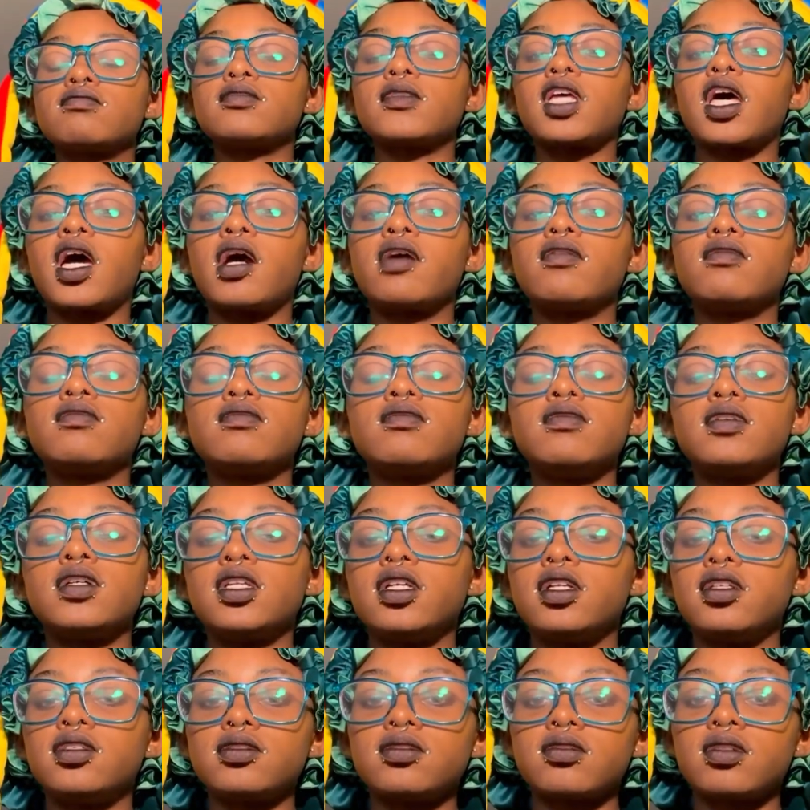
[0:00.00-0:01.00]
I
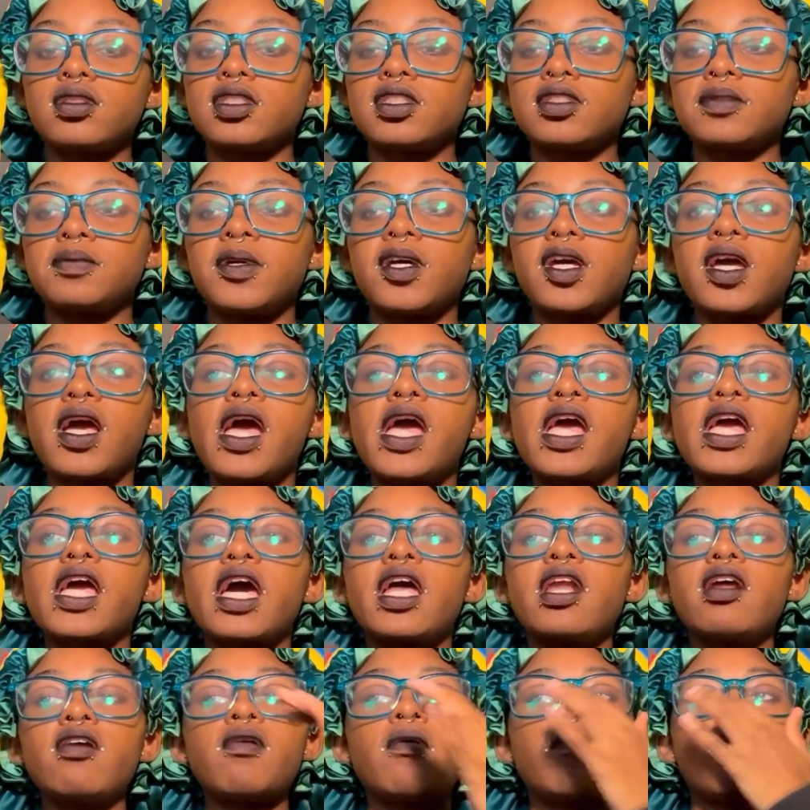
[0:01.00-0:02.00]
really enjoyed this book. It
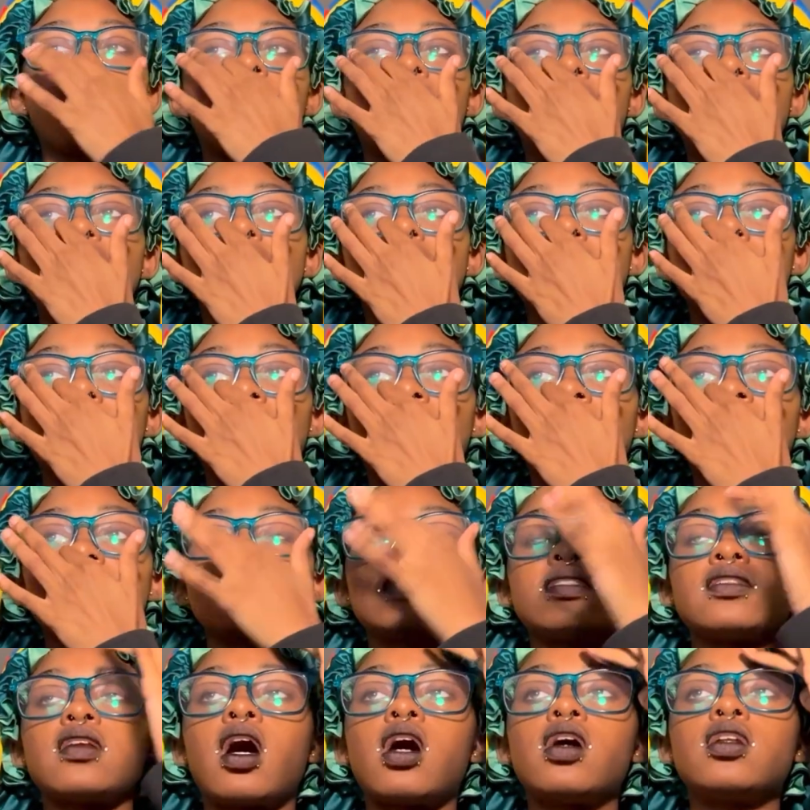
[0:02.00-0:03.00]
kind of reminds me, like, it's
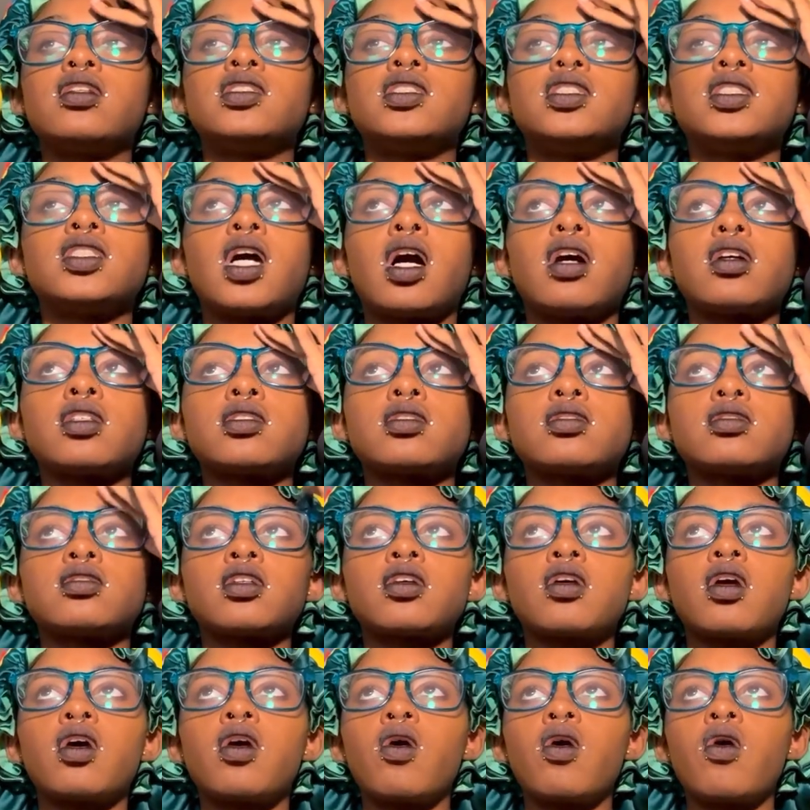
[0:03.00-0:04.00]
not just
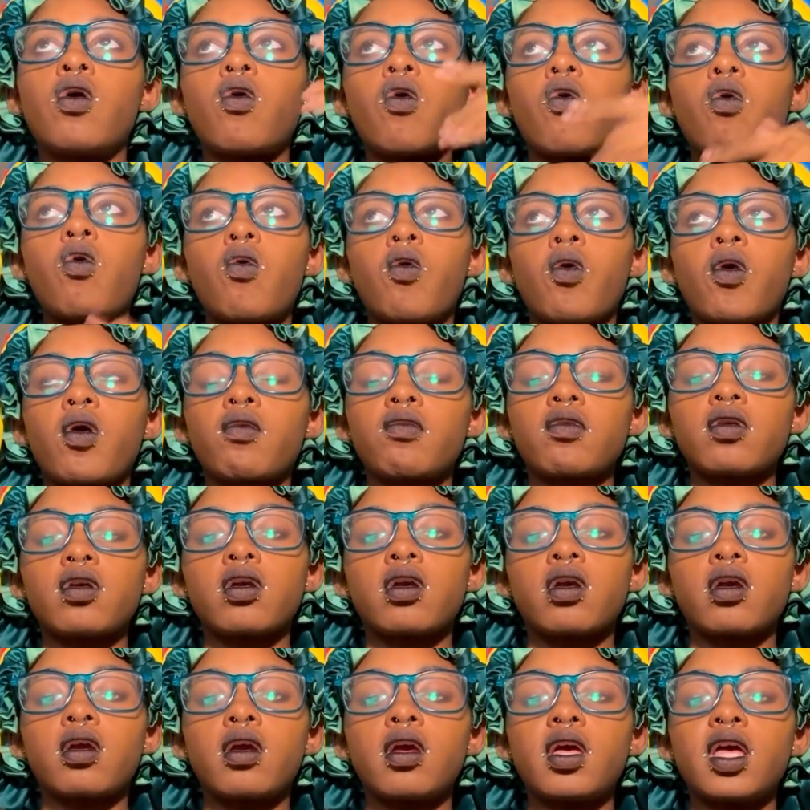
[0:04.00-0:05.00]

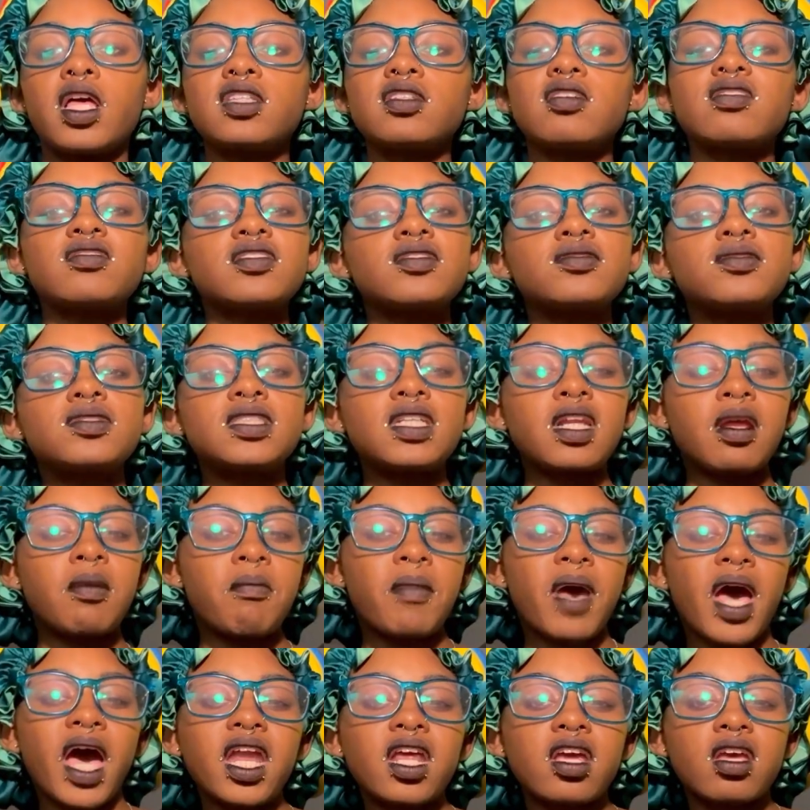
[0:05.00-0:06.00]
horror, it's also
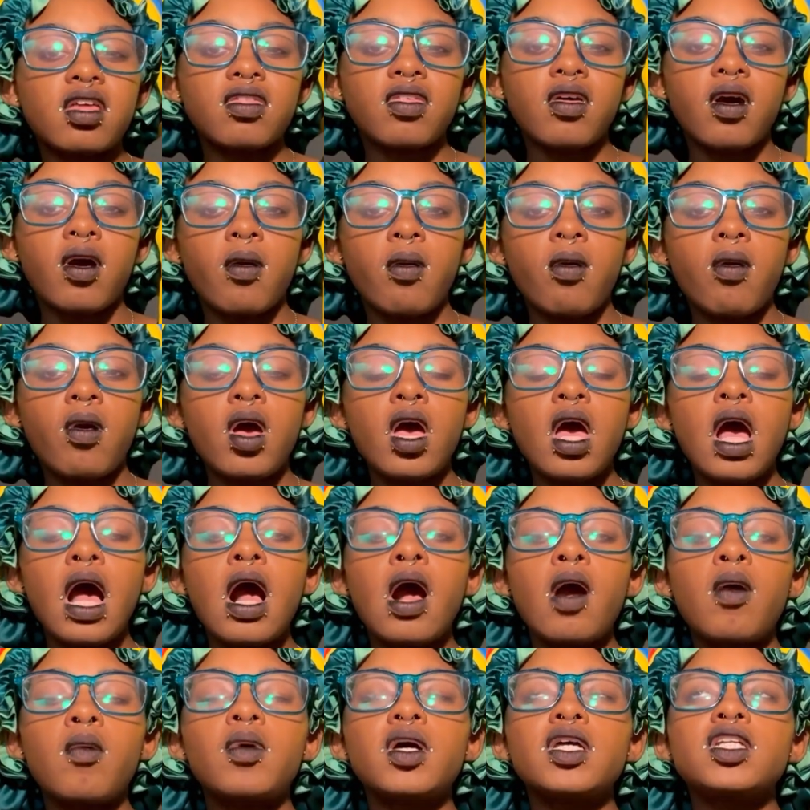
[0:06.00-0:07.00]
cinematic though,
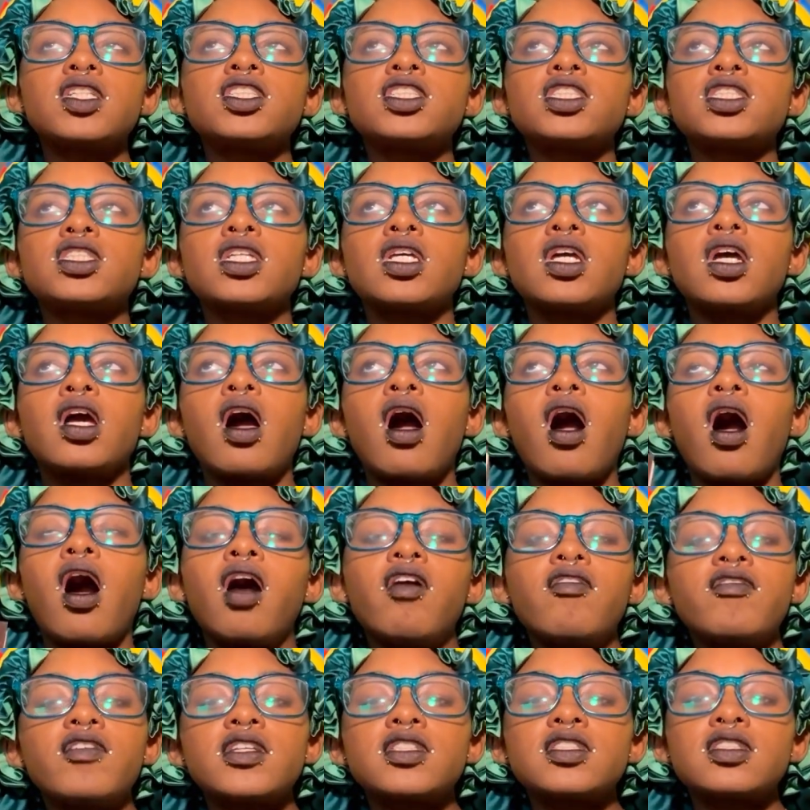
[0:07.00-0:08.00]
which
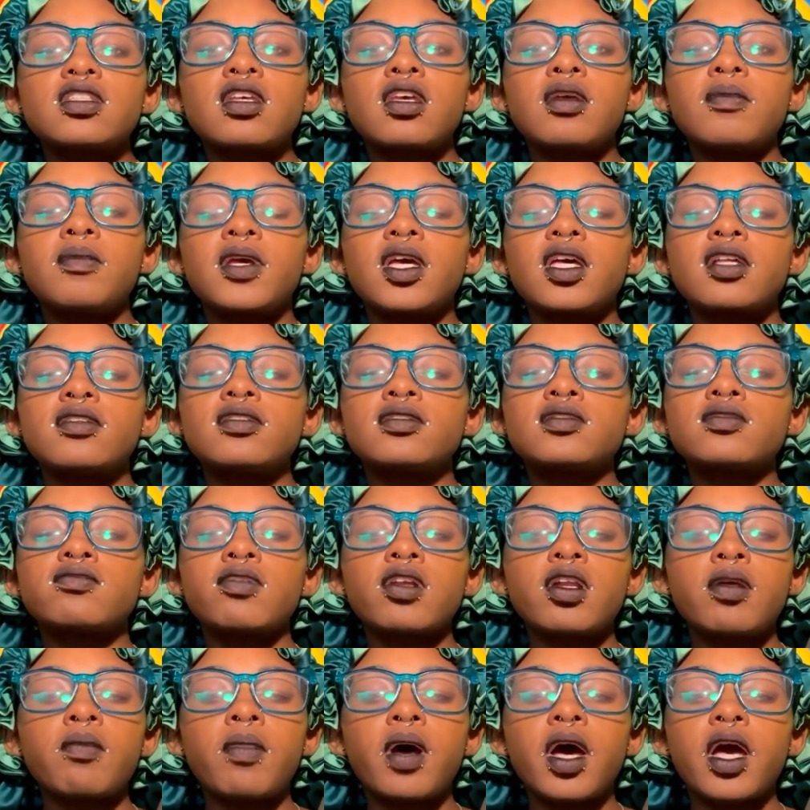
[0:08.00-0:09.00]
obviously because it's
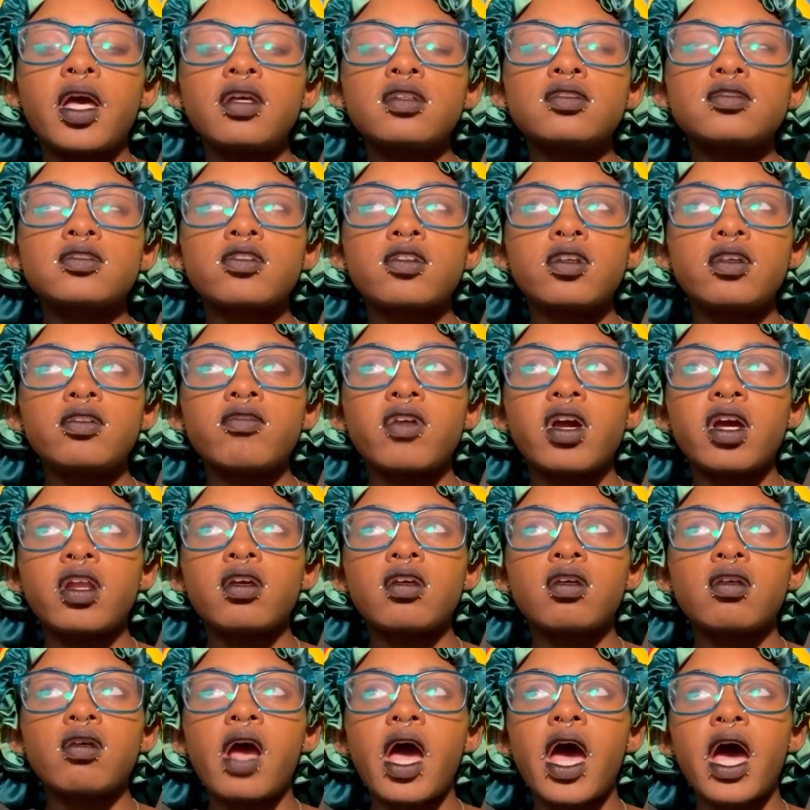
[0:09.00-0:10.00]
written by a
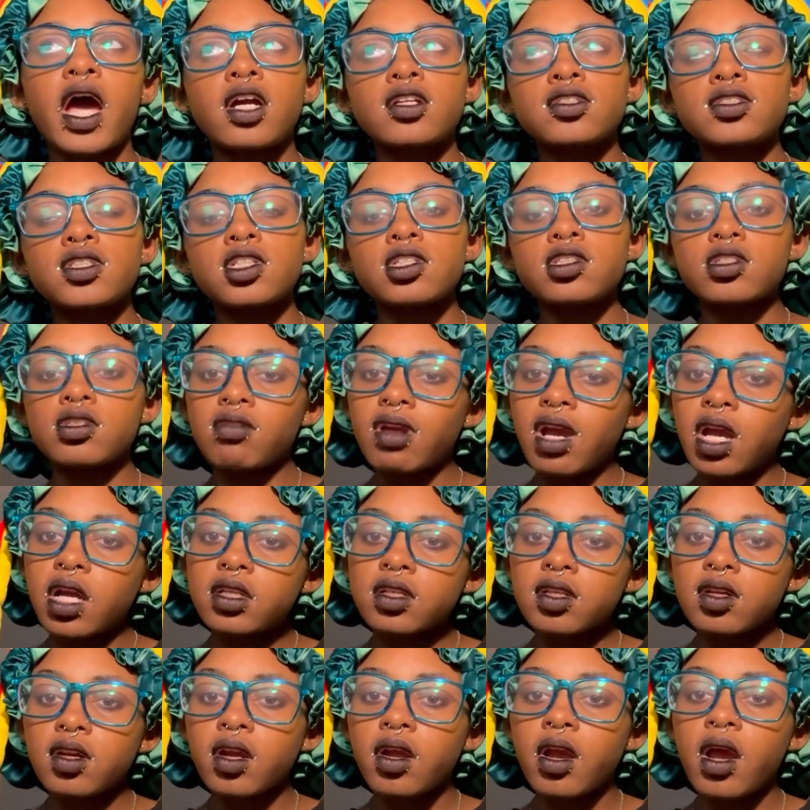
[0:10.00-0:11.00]
screenwriter, actor,
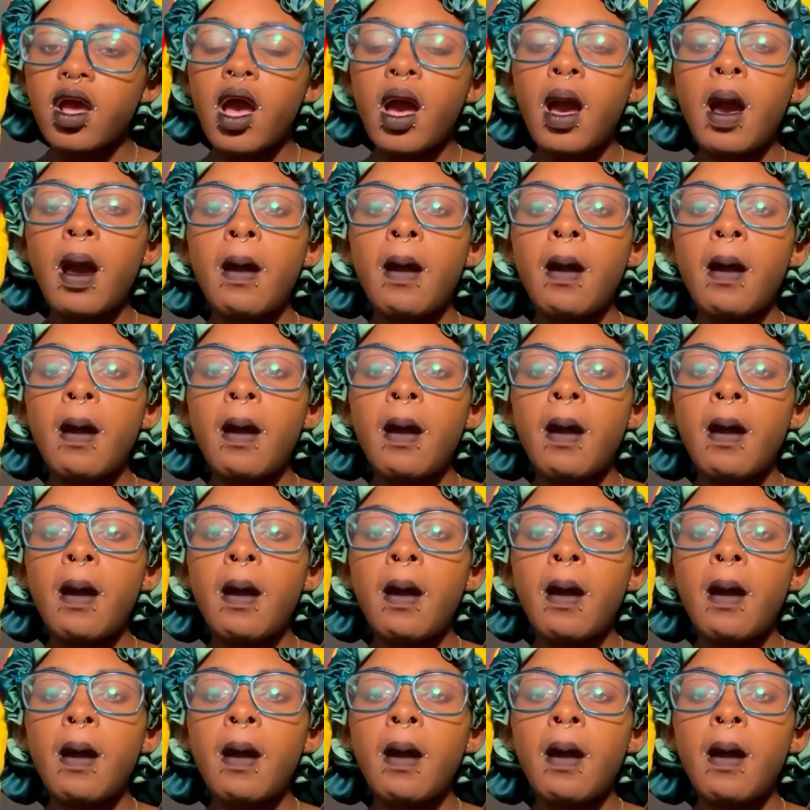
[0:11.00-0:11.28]
director,